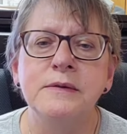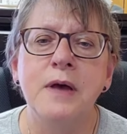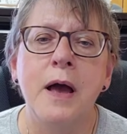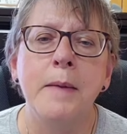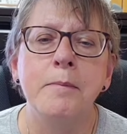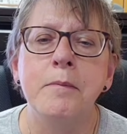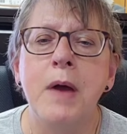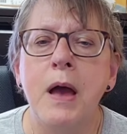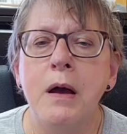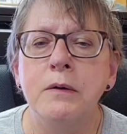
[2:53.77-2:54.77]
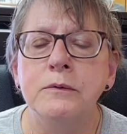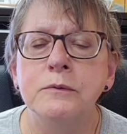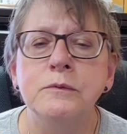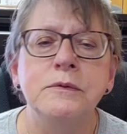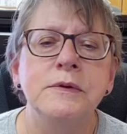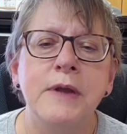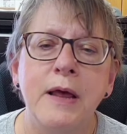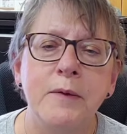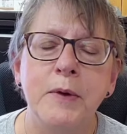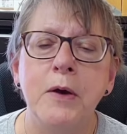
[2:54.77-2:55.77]
time bound.
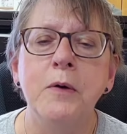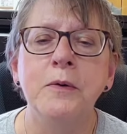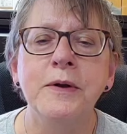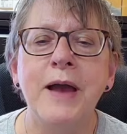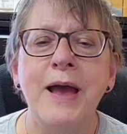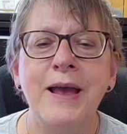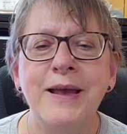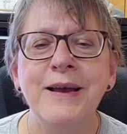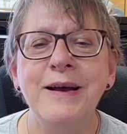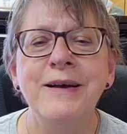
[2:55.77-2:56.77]
Yeah, there we go. Okay.